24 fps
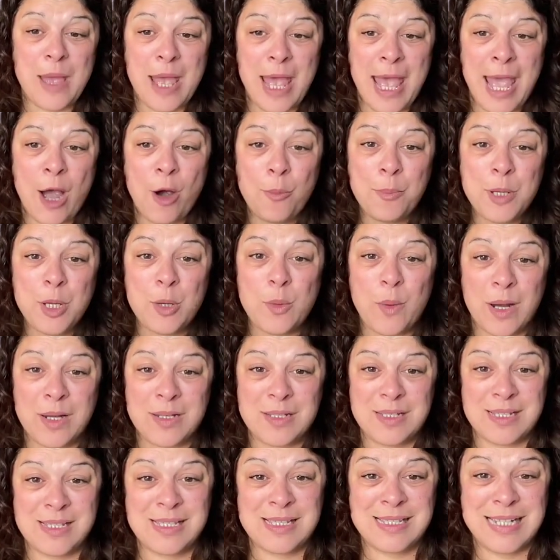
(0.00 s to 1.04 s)
help you
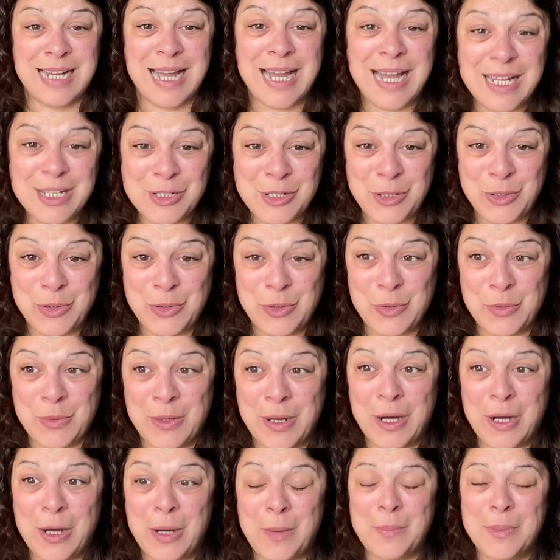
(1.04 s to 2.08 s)
understand who you
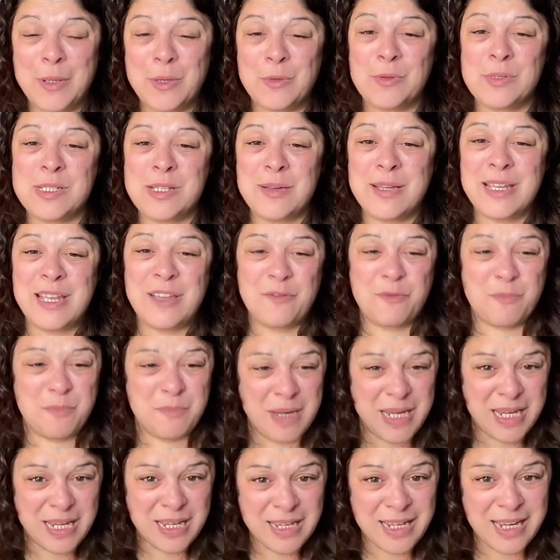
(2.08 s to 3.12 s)
are, but also give
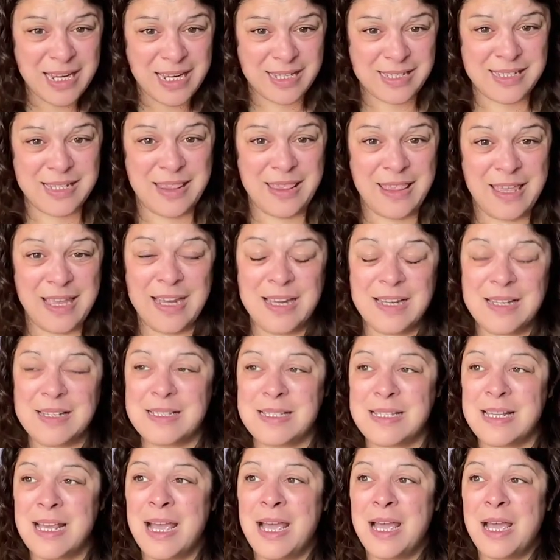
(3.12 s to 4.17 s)
meaning to
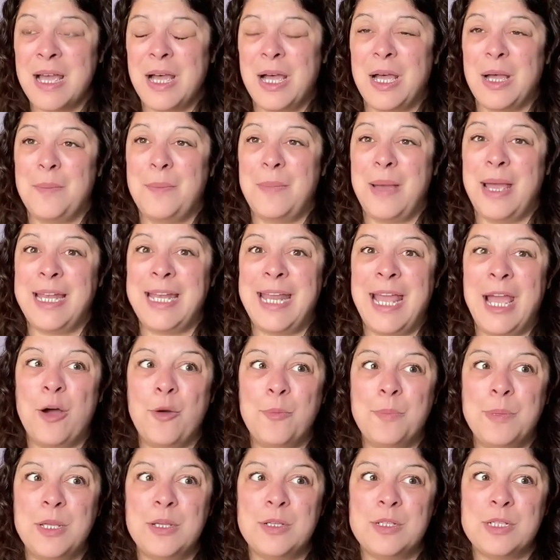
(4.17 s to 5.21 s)
things, and
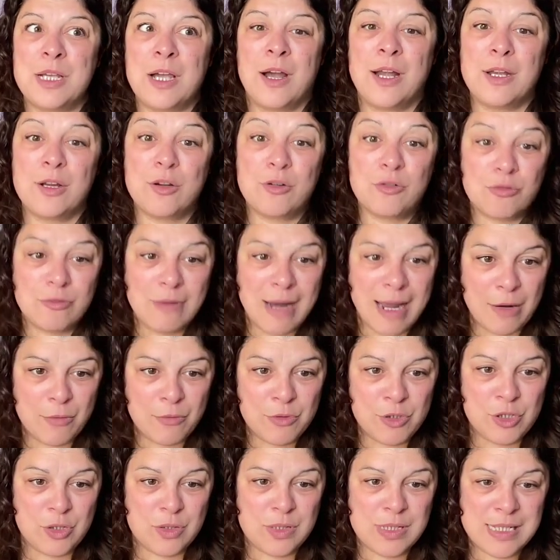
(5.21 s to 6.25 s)
help you to kind of
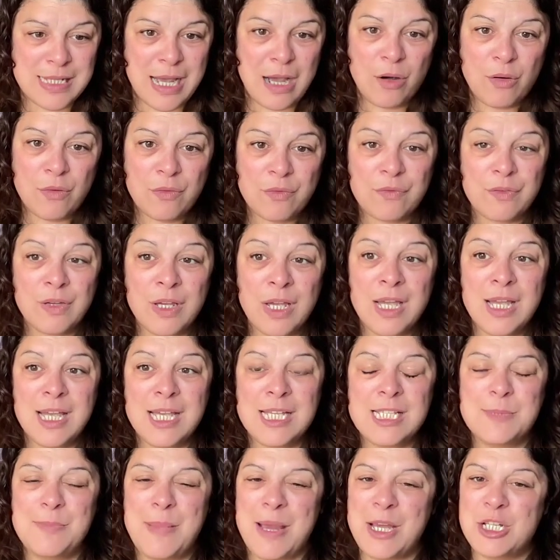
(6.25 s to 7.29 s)
ground yourself,
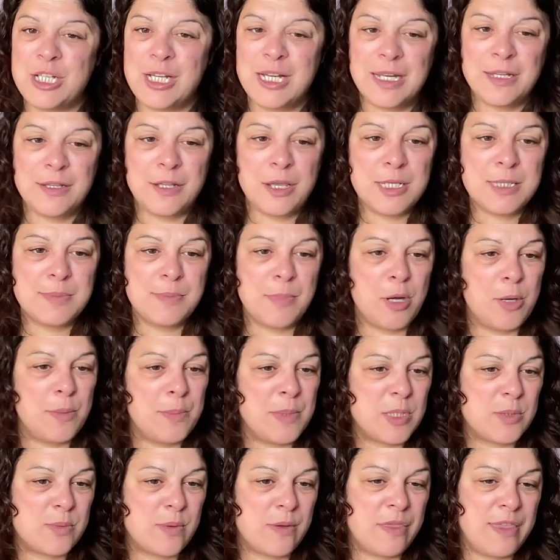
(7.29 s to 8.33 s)
especially in those
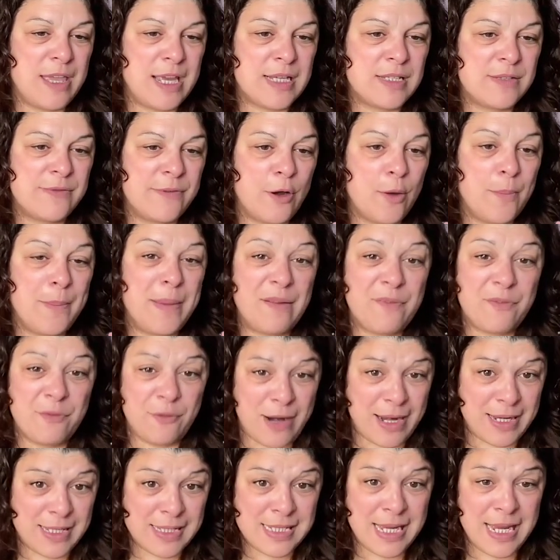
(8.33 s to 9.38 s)
moments where things feel a bit
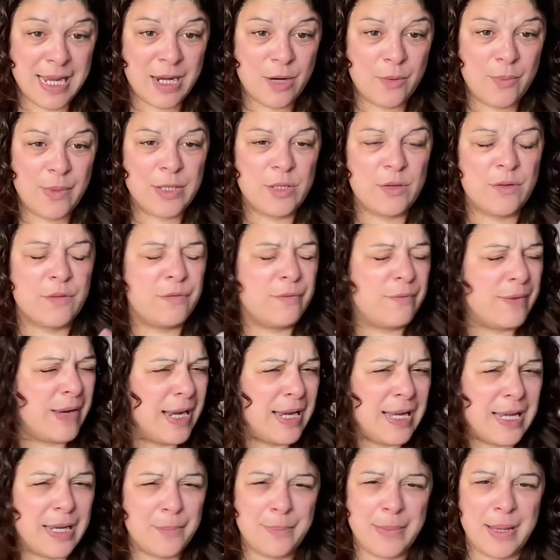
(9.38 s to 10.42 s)
frantic, when you're
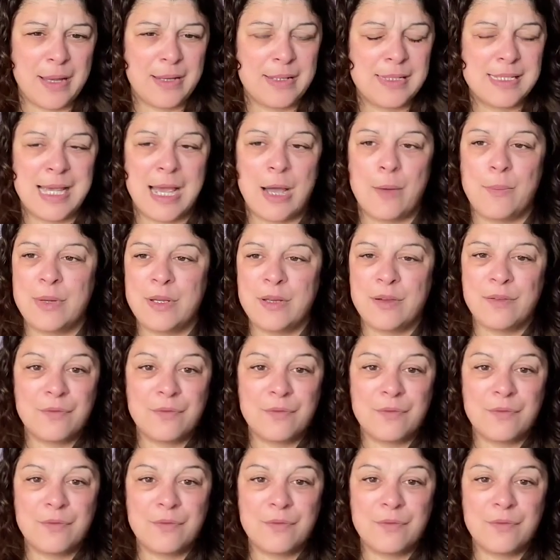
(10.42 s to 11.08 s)
feeling burnt out, when